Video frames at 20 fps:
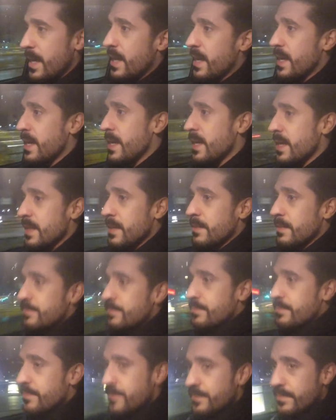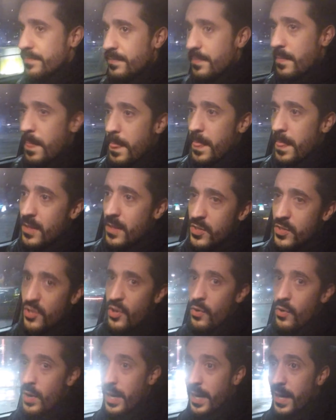Um,
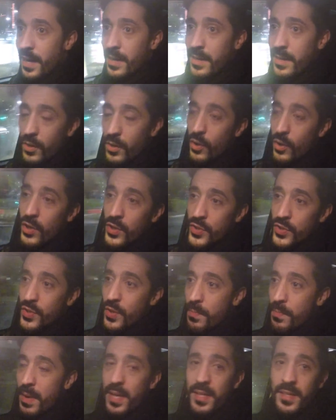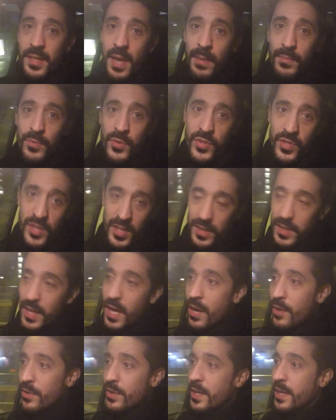so I gotta also make time to sit
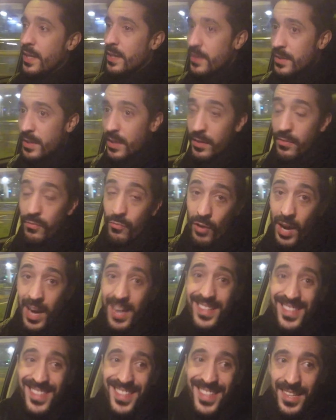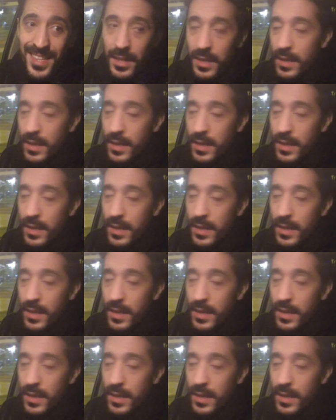down and uh, write.